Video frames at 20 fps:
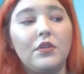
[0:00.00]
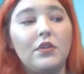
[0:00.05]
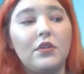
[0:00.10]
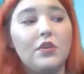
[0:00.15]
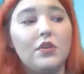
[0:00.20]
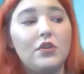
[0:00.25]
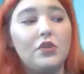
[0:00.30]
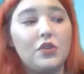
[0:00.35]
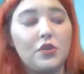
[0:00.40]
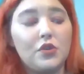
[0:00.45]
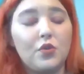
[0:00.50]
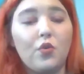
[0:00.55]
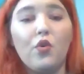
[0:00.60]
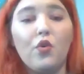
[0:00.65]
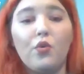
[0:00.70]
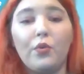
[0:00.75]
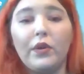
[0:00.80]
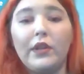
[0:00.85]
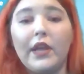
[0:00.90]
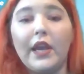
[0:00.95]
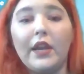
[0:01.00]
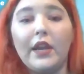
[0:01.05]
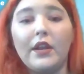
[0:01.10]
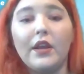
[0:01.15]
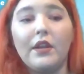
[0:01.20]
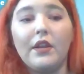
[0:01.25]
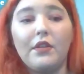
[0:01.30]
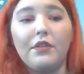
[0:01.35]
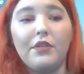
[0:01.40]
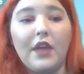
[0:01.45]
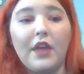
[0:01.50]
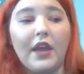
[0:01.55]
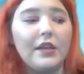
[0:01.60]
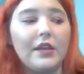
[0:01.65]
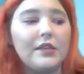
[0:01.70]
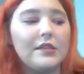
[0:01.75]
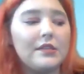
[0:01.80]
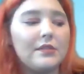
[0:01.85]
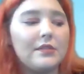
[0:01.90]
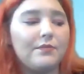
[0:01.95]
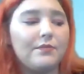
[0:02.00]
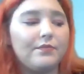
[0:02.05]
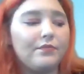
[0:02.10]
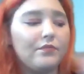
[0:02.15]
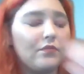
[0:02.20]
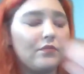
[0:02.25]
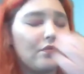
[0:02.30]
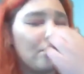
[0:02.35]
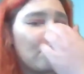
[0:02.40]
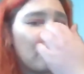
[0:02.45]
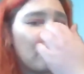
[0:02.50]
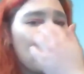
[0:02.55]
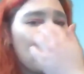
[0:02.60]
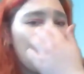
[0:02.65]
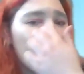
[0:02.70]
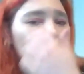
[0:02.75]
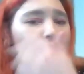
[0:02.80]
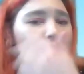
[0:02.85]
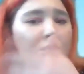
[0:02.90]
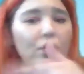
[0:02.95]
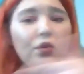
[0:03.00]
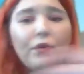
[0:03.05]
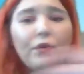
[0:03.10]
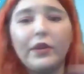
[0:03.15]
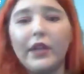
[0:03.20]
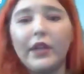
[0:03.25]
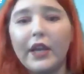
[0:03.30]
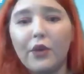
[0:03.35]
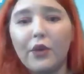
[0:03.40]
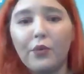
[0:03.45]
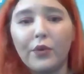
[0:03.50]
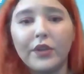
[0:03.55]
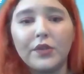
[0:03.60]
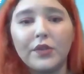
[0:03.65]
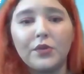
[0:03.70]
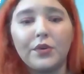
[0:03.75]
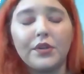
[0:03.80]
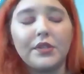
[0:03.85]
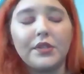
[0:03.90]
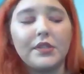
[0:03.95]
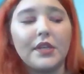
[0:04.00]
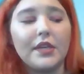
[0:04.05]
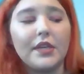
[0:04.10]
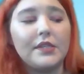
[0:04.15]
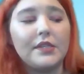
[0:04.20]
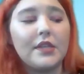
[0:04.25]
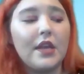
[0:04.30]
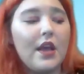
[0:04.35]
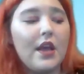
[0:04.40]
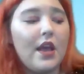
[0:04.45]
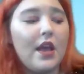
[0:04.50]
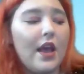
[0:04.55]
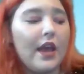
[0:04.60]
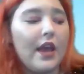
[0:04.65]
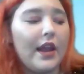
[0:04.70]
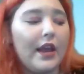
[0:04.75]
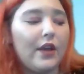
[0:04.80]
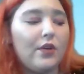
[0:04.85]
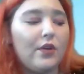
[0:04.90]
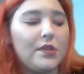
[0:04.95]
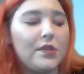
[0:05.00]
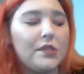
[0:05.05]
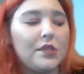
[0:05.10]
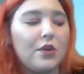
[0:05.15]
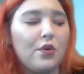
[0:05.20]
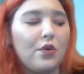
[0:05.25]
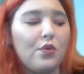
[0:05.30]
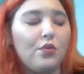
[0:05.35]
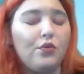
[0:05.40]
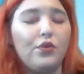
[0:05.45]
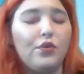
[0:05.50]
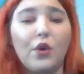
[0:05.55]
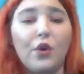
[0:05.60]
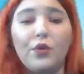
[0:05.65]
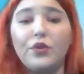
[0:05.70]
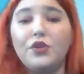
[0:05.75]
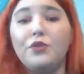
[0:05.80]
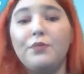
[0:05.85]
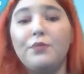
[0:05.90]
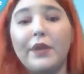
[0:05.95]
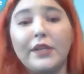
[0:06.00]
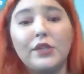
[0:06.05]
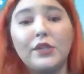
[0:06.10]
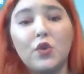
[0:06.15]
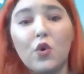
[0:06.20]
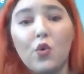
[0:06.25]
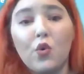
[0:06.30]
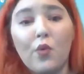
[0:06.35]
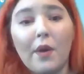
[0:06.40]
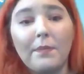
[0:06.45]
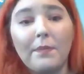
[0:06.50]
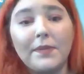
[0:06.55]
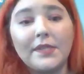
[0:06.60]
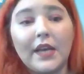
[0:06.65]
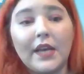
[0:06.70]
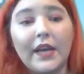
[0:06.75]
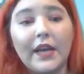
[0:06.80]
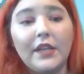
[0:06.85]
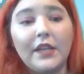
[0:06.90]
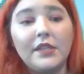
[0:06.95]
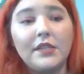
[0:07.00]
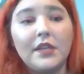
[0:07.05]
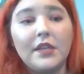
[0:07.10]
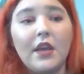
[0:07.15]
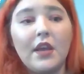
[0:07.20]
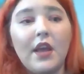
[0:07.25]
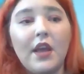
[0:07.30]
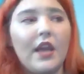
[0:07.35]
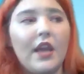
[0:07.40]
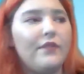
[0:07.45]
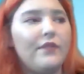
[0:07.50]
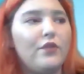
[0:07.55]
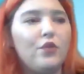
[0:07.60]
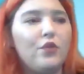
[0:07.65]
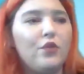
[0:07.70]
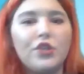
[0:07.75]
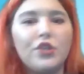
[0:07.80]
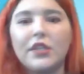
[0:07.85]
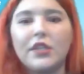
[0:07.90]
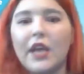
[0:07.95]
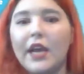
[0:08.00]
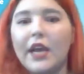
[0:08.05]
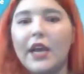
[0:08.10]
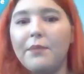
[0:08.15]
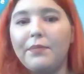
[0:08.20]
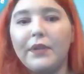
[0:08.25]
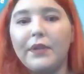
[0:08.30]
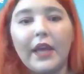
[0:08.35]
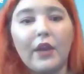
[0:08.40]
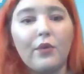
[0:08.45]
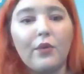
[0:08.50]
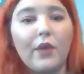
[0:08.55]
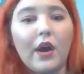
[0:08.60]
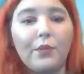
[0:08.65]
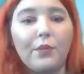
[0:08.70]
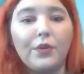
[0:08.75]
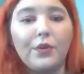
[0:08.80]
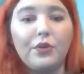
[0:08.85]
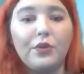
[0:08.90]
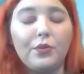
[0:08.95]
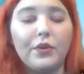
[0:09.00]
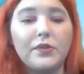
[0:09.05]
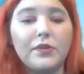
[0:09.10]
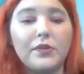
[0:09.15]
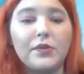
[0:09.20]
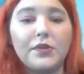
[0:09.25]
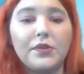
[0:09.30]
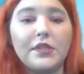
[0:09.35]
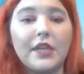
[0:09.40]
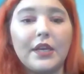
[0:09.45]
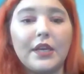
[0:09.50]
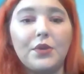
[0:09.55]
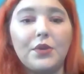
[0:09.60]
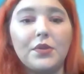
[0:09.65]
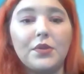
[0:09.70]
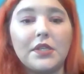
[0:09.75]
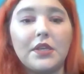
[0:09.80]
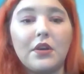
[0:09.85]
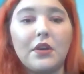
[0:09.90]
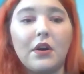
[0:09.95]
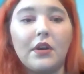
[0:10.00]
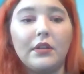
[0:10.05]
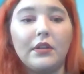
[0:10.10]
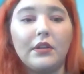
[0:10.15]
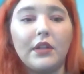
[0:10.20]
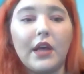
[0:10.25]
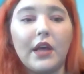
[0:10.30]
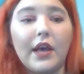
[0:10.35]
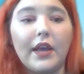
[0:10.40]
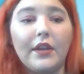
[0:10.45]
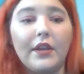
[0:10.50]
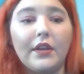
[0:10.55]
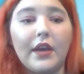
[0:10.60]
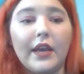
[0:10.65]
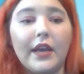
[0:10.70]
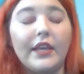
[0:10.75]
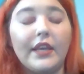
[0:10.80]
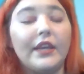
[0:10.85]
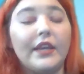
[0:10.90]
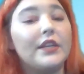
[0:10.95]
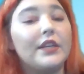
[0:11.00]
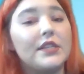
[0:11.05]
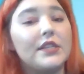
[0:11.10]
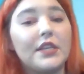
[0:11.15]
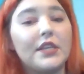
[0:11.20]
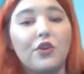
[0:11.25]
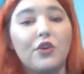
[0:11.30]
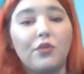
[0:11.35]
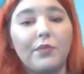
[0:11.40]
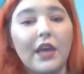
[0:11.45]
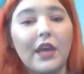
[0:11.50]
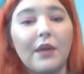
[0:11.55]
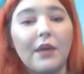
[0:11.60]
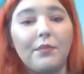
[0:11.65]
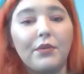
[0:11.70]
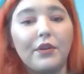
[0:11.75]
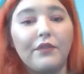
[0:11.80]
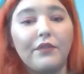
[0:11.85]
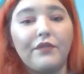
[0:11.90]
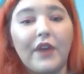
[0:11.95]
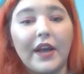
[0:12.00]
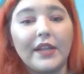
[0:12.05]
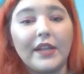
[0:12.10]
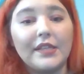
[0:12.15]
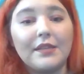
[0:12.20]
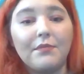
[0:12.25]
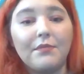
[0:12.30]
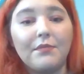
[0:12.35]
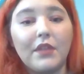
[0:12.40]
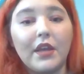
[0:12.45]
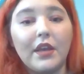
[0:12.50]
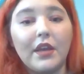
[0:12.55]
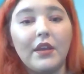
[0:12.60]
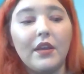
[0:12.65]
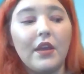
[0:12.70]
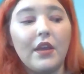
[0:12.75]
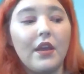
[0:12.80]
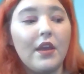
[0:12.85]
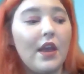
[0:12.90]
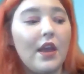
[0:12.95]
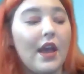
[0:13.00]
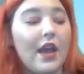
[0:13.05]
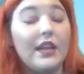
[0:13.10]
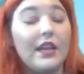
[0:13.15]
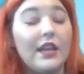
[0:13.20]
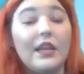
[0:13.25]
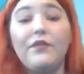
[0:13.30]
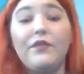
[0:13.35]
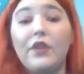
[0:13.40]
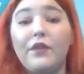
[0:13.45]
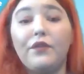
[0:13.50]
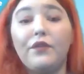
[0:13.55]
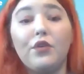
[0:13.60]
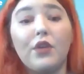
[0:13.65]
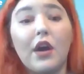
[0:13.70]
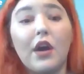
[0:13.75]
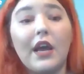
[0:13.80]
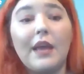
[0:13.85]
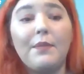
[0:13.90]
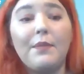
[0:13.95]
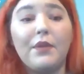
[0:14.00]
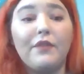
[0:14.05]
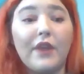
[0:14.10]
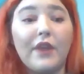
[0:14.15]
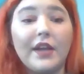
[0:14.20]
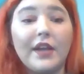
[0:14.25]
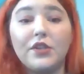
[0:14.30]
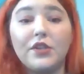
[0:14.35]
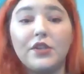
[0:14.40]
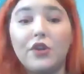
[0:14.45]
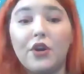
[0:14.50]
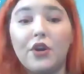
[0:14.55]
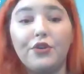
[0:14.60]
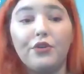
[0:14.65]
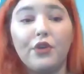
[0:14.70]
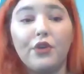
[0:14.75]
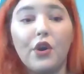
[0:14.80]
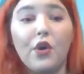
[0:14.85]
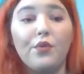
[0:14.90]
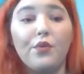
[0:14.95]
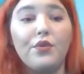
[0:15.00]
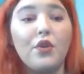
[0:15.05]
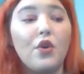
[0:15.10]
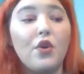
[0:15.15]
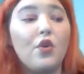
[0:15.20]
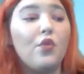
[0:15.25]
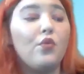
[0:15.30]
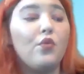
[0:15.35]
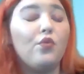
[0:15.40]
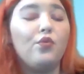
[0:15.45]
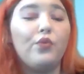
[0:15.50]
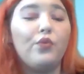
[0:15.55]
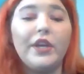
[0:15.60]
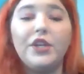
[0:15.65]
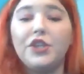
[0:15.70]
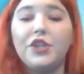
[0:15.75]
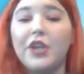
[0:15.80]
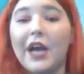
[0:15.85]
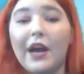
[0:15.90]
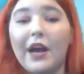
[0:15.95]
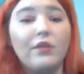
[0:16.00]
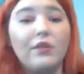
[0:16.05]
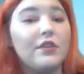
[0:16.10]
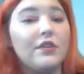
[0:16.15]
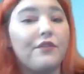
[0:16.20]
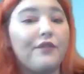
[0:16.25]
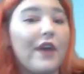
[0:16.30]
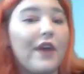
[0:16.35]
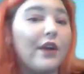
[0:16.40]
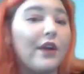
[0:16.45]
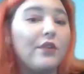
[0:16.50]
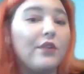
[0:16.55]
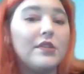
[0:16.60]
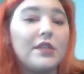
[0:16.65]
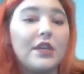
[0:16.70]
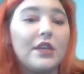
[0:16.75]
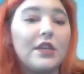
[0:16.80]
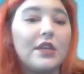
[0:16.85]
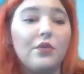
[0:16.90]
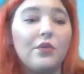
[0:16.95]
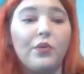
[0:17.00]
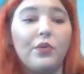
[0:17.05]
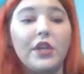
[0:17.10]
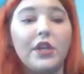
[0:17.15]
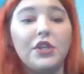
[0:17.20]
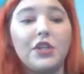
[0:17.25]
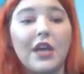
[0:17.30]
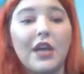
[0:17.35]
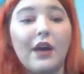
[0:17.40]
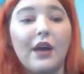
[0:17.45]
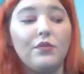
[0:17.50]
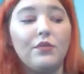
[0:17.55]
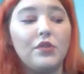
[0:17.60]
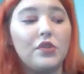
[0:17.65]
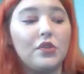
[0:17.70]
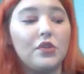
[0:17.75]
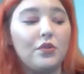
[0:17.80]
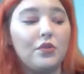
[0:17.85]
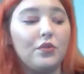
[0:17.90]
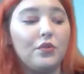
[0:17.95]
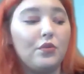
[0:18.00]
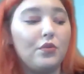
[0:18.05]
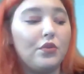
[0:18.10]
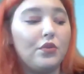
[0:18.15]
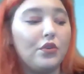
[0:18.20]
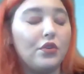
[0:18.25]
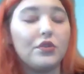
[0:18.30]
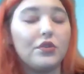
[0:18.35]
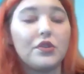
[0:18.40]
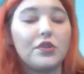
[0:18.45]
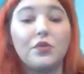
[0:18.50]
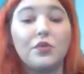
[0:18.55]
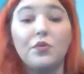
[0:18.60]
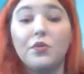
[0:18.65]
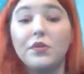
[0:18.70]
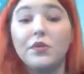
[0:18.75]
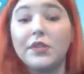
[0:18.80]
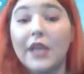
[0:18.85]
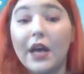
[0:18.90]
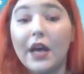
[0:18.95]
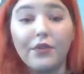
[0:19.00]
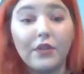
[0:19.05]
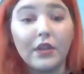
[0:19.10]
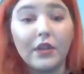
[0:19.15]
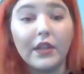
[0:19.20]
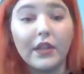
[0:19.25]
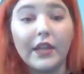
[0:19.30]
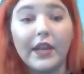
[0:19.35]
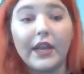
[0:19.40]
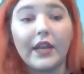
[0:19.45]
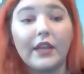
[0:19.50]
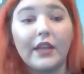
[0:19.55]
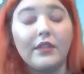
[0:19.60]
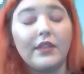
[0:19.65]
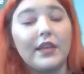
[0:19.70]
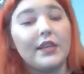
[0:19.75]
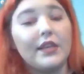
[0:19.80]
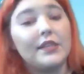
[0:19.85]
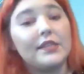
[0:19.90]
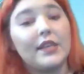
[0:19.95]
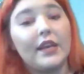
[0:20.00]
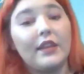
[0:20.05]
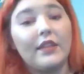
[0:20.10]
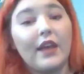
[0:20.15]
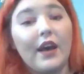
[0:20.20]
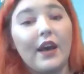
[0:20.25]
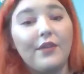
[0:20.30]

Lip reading: school related things, school related resources. And I also go to my school website. And if you just kind of play around with the resources that you see online, I guarantee you'll be able to find something. And even if you're not able to find it on your own, reach out to faculty, reach out to your school's health clinic and things like that.